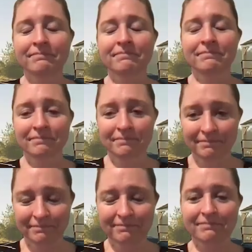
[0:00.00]
advantage
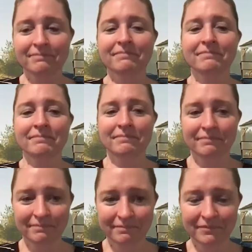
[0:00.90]
of too
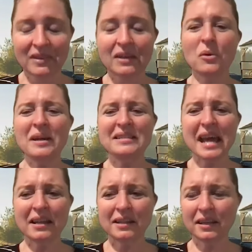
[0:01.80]
oh
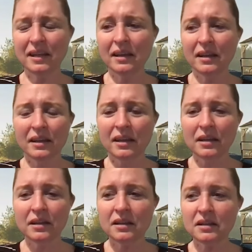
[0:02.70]
exactly
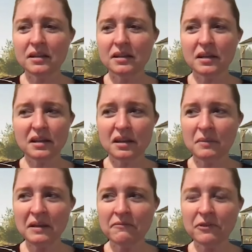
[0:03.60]
it,
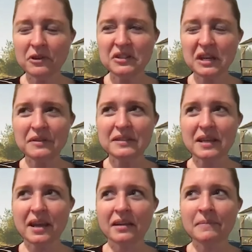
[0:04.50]
i mean at first i
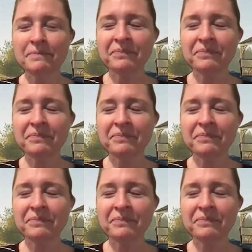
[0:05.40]
was like